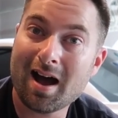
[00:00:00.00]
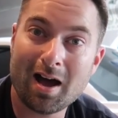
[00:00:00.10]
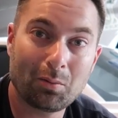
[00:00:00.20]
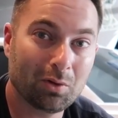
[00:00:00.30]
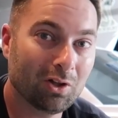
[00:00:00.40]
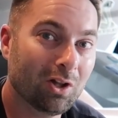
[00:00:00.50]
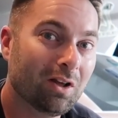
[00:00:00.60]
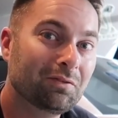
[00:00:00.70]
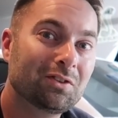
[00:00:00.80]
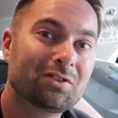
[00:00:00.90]
I would
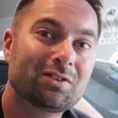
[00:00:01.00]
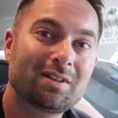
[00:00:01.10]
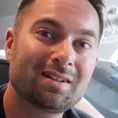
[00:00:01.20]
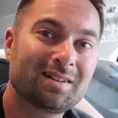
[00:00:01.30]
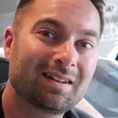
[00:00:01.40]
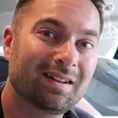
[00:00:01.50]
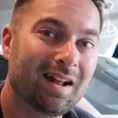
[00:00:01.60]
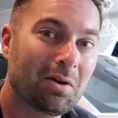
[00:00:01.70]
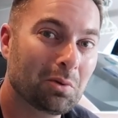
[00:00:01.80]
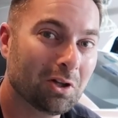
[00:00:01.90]
love to see it and
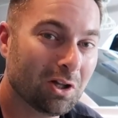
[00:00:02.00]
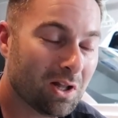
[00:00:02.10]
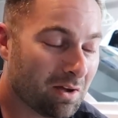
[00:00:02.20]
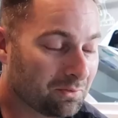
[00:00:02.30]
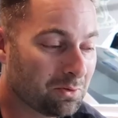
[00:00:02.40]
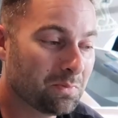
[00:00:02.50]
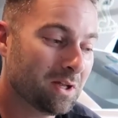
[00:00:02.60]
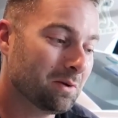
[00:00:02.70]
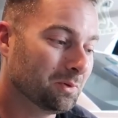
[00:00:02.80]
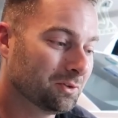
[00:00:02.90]
I would love to
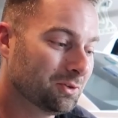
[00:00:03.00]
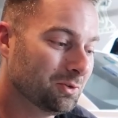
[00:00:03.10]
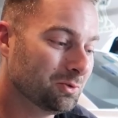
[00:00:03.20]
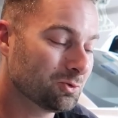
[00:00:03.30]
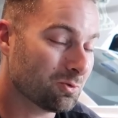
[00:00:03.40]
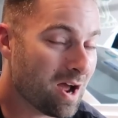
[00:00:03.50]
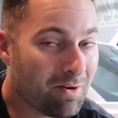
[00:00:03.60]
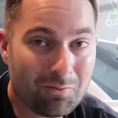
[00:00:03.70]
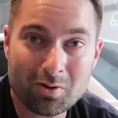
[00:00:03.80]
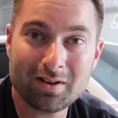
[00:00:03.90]
be able to
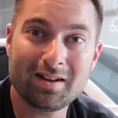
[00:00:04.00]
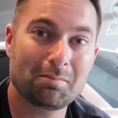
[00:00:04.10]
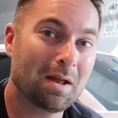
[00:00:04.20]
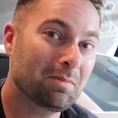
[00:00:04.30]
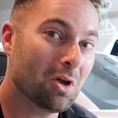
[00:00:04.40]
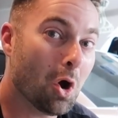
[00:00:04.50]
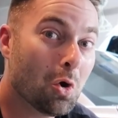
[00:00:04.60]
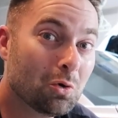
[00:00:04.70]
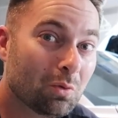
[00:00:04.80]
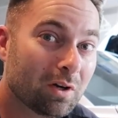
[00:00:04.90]
drive one and maybe
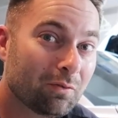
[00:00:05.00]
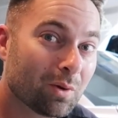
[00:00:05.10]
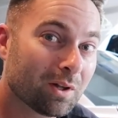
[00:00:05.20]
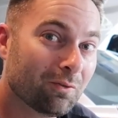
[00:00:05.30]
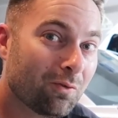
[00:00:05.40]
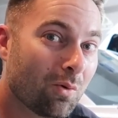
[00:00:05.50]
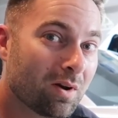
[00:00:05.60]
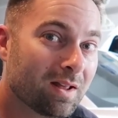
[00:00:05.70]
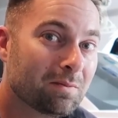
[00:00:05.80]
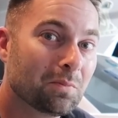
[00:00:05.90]
own one if we can
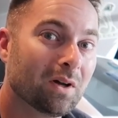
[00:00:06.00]
afford it.